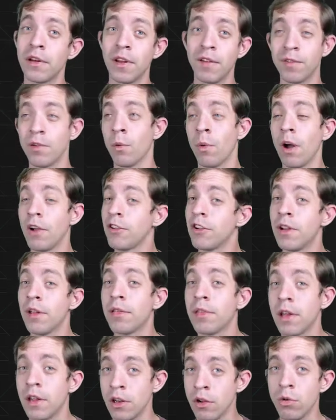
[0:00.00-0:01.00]
If you're watching
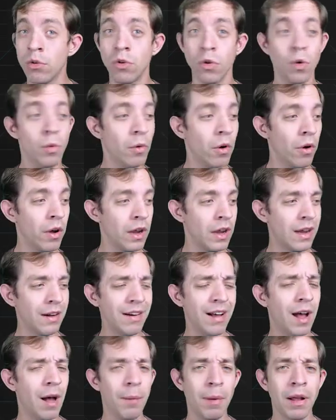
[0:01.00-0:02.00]
this on YouTube going,
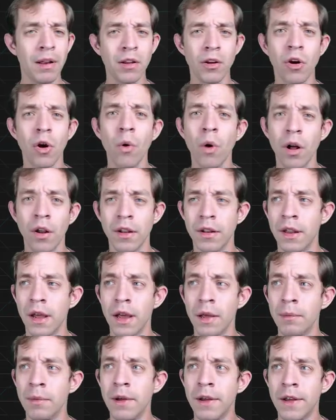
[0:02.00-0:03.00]
I'm on the go all the
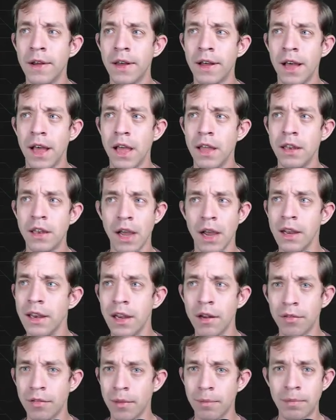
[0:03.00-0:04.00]
time, I
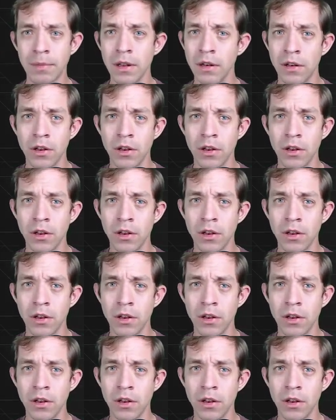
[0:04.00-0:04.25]
need something.